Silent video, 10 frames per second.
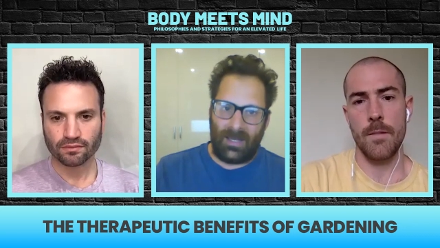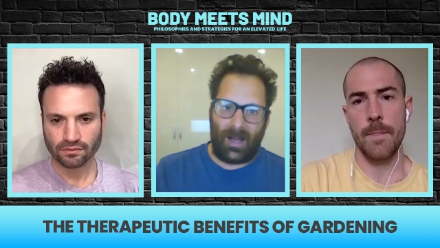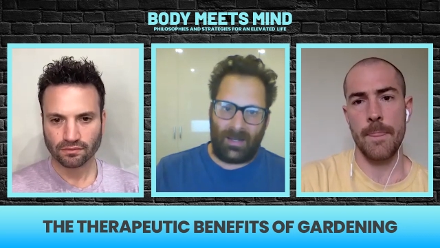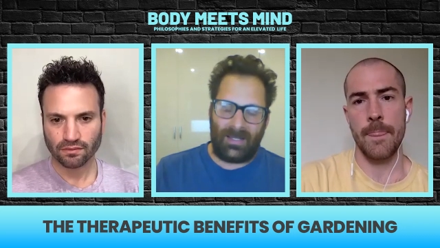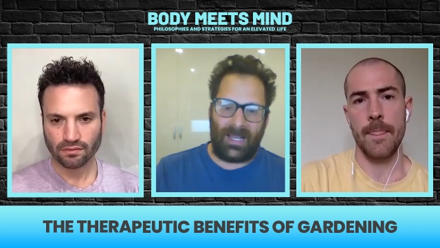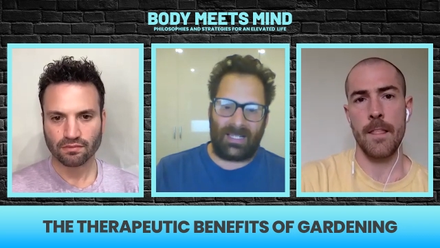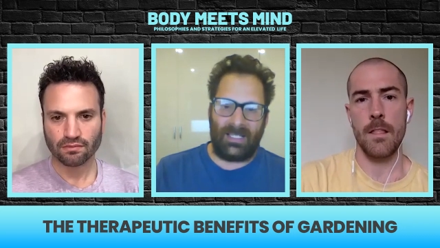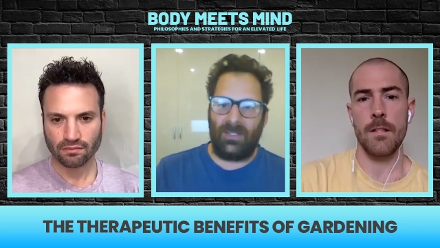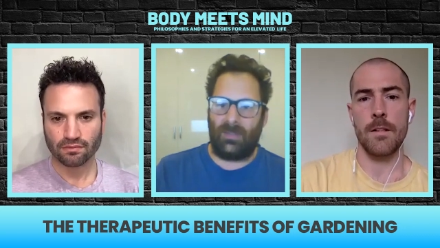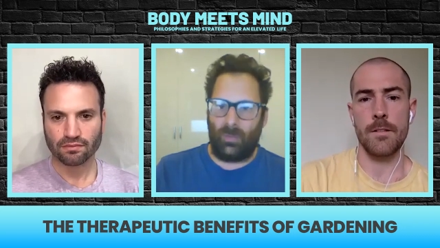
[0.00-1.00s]
Speaker 1: gardening
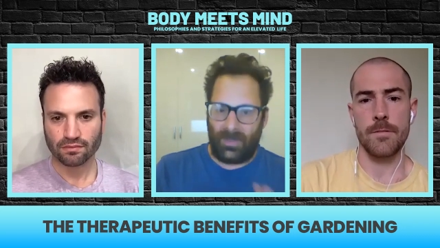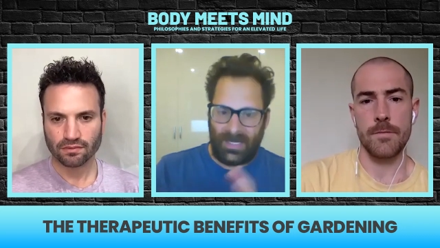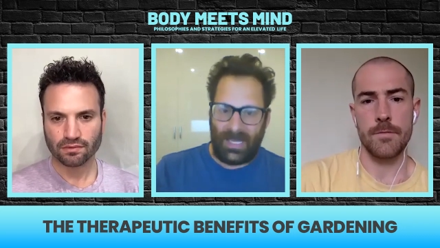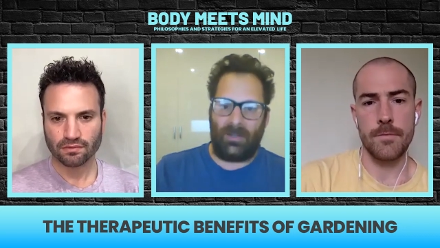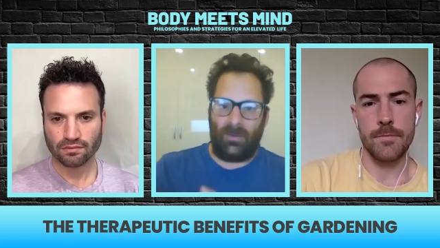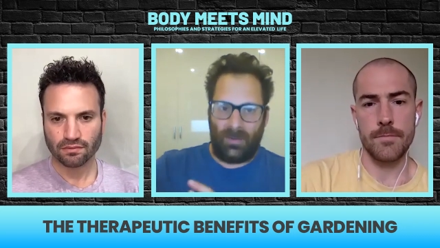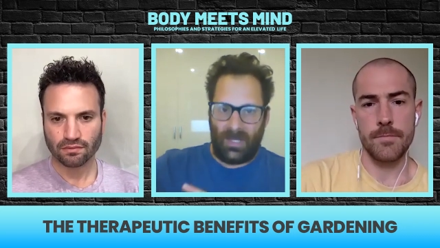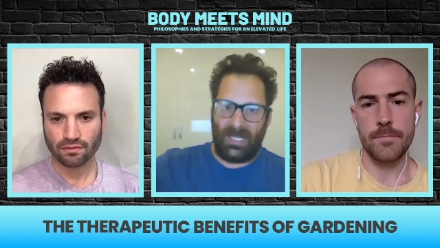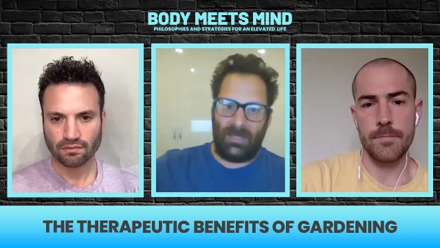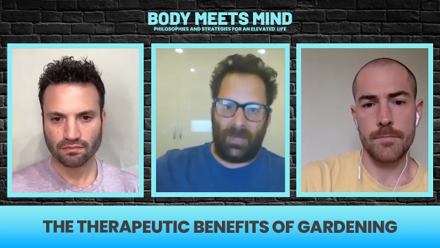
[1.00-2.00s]
activities will get you
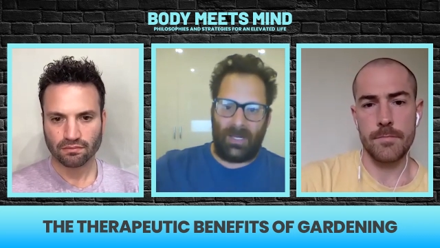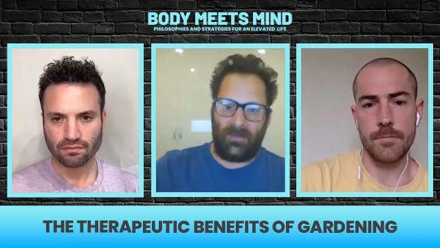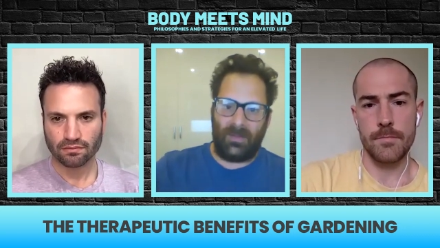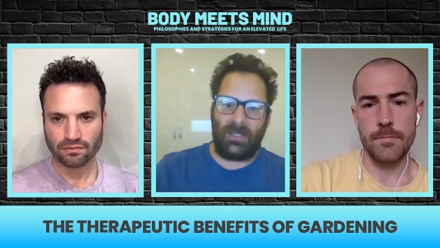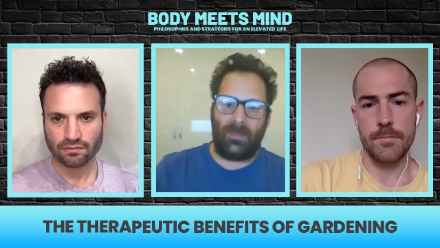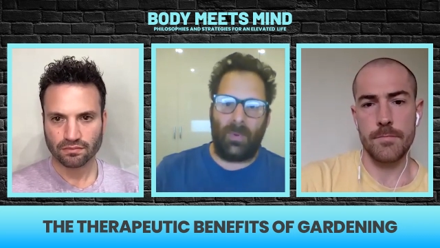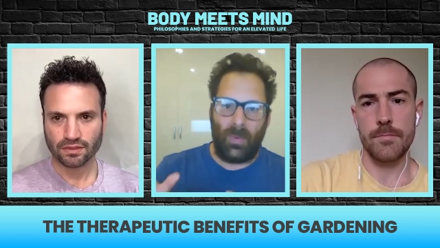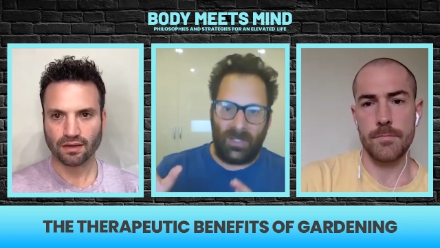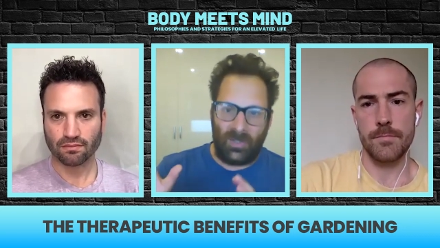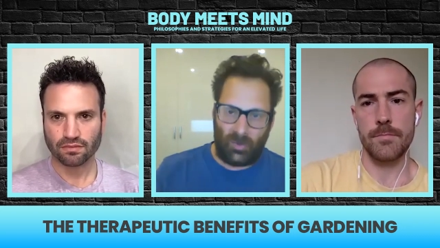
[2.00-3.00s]
these benefits,
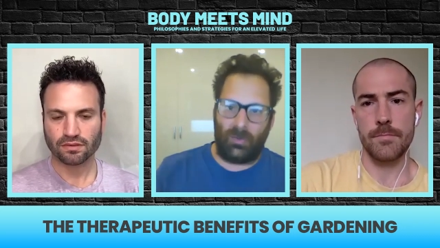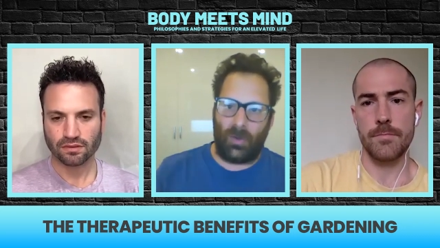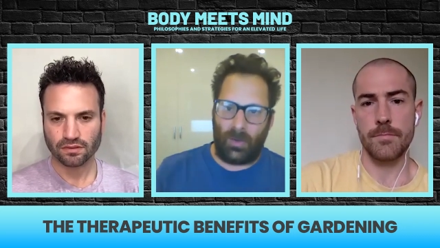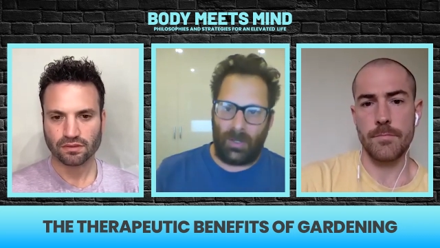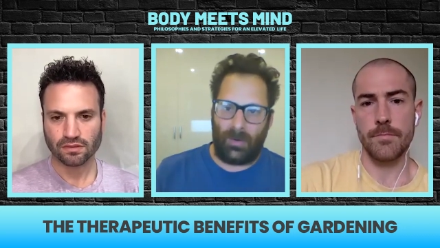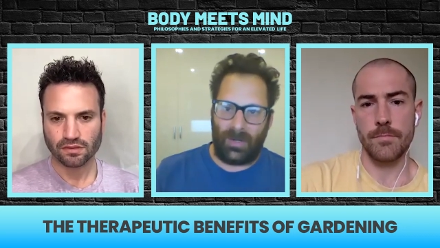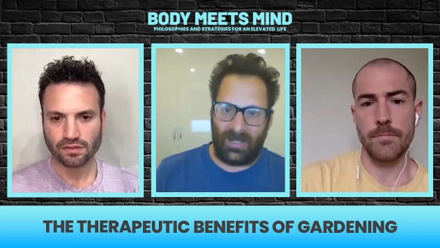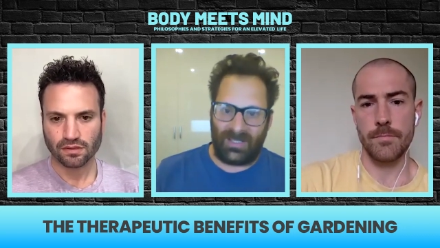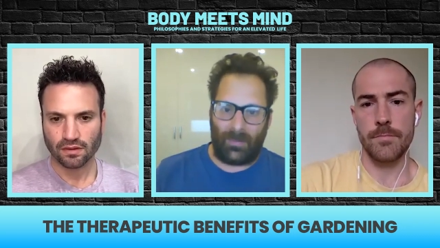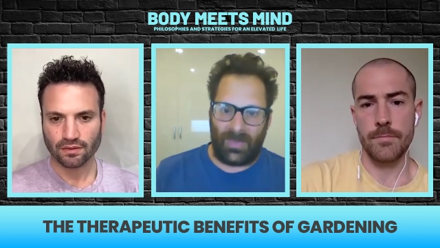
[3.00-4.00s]
but we do know there
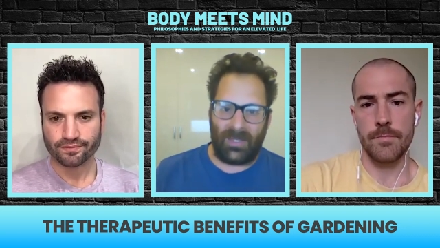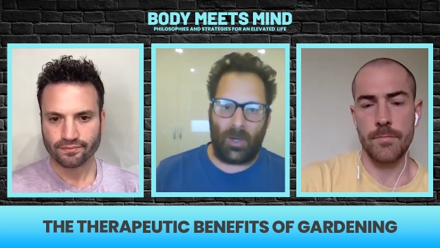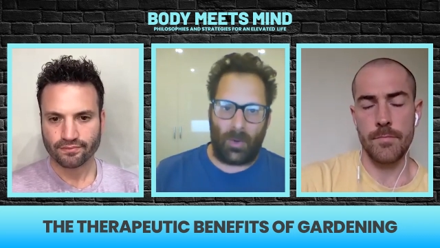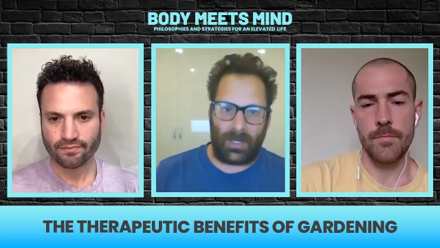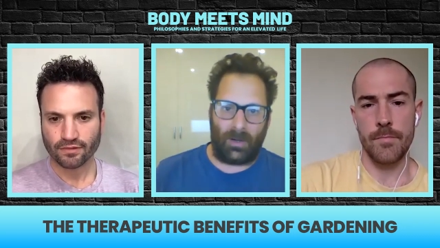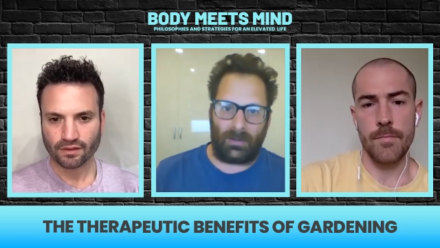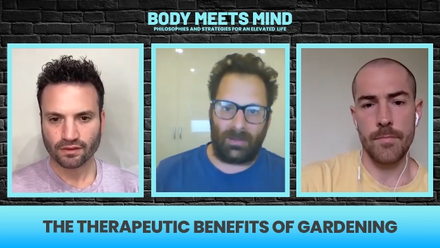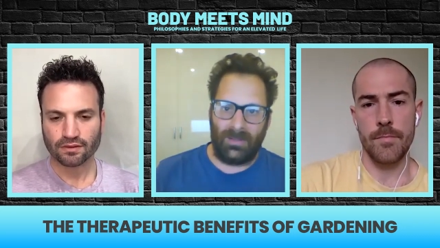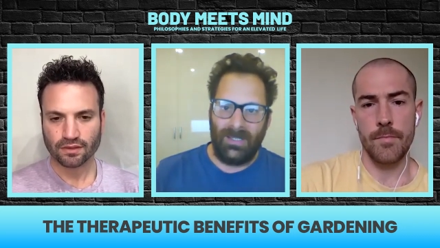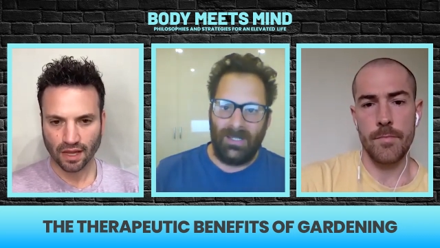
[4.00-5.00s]
is something going on.